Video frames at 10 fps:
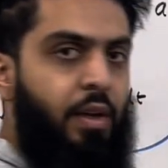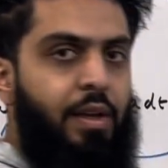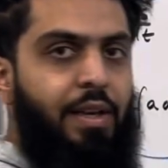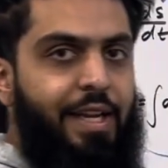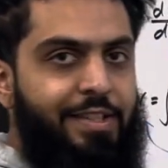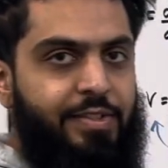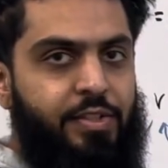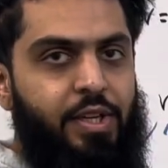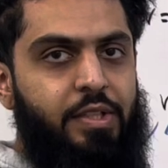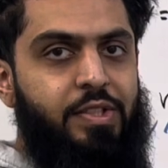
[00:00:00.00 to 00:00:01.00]
Ladies and
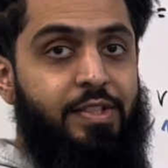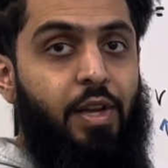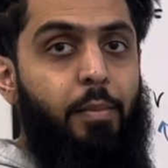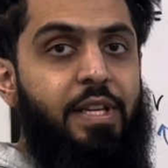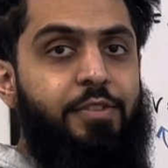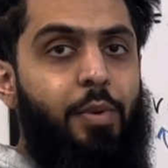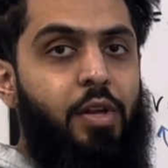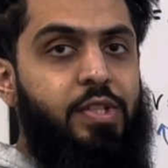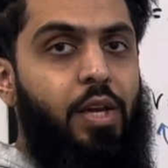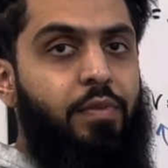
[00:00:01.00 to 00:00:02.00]
gents, this completes
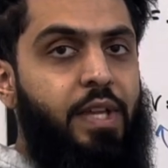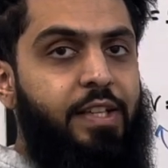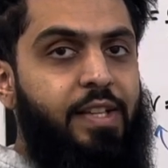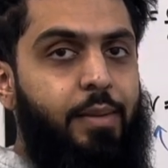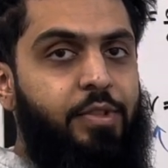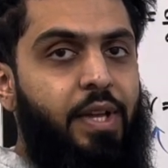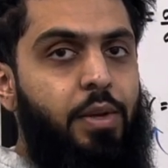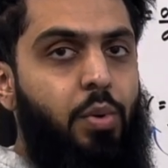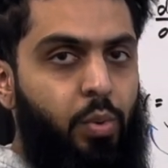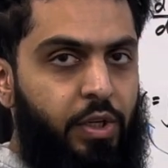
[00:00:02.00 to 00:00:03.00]
part A of the exam
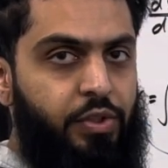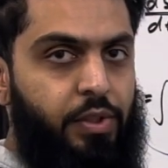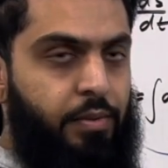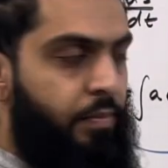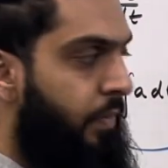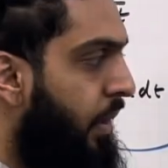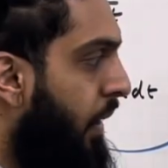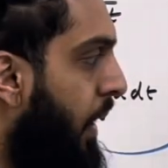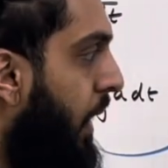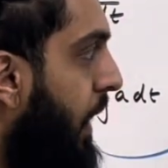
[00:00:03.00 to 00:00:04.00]
style question.
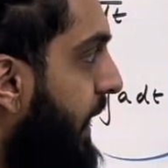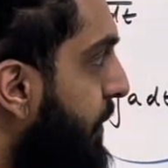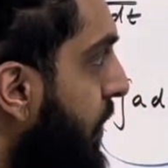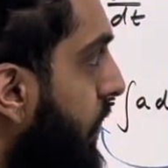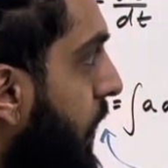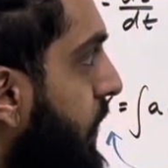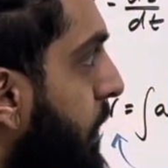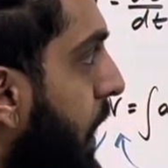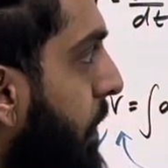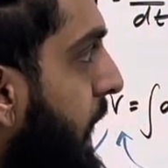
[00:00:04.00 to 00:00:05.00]
Let's move on to
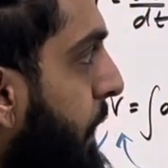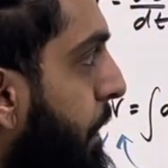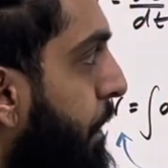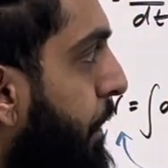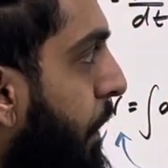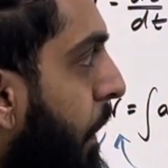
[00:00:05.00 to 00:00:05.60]
part B.